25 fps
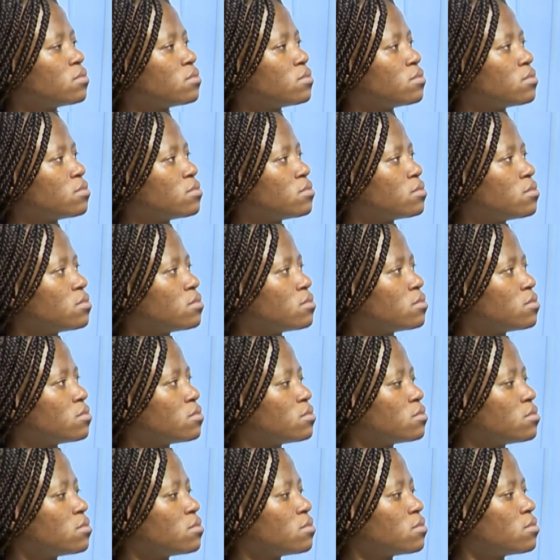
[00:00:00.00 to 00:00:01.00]

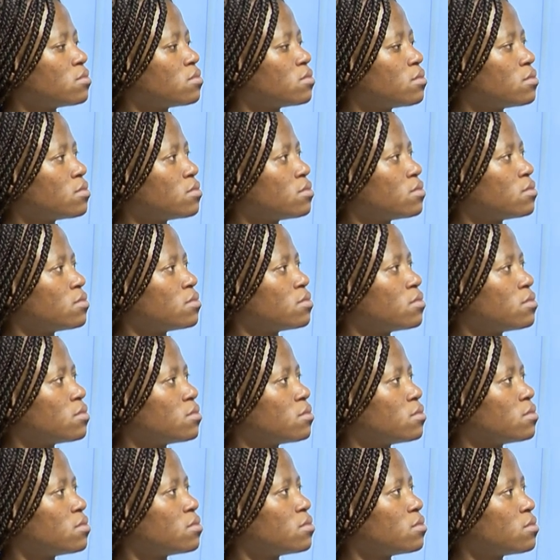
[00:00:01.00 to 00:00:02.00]

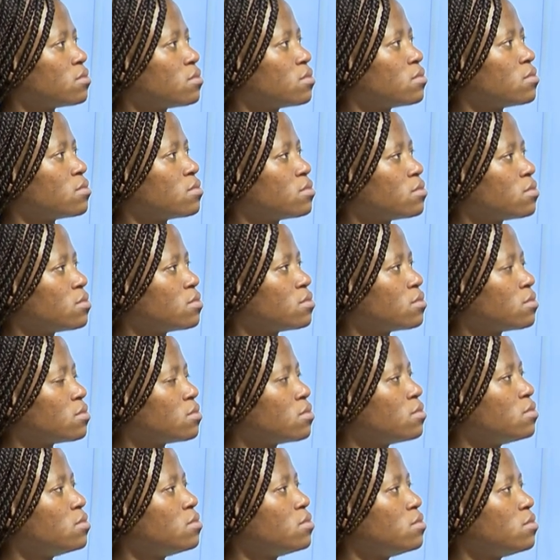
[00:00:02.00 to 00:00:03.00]

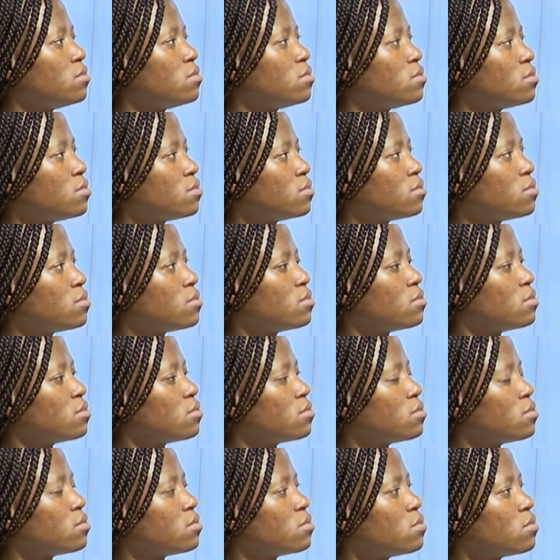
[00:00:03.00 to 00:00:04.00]

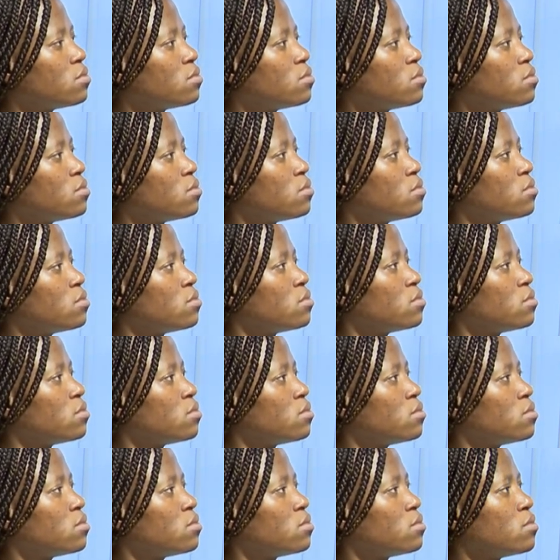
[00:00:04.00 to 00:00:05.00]

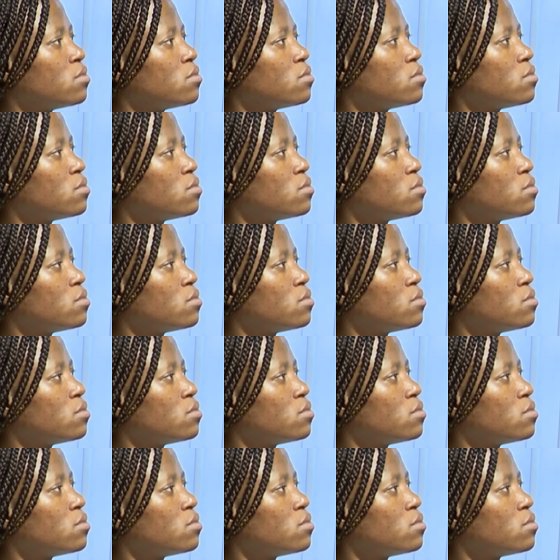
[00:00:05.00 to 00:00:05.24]
No words are spoken by the person on screen.